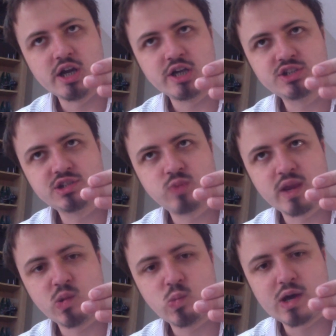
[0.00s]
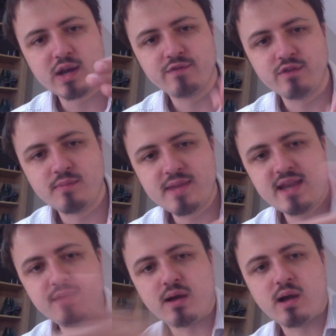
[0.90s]
swing one of them
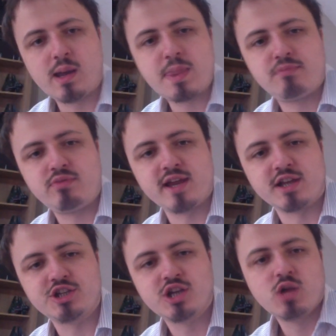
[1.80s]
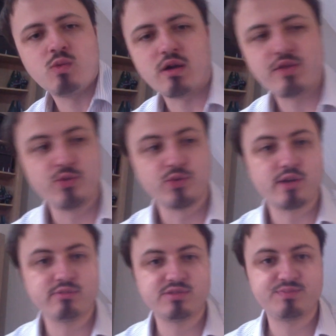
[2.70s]
in behind the bridge where I thought
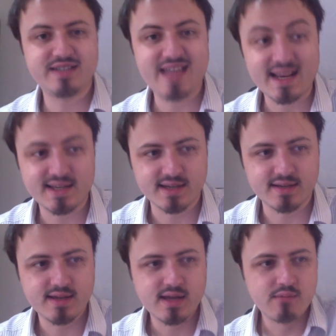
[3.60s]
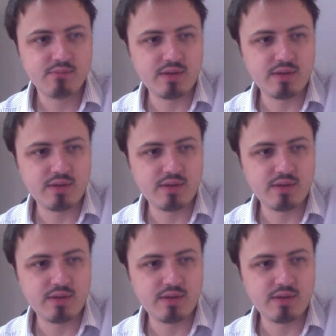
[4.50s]
I was protected. But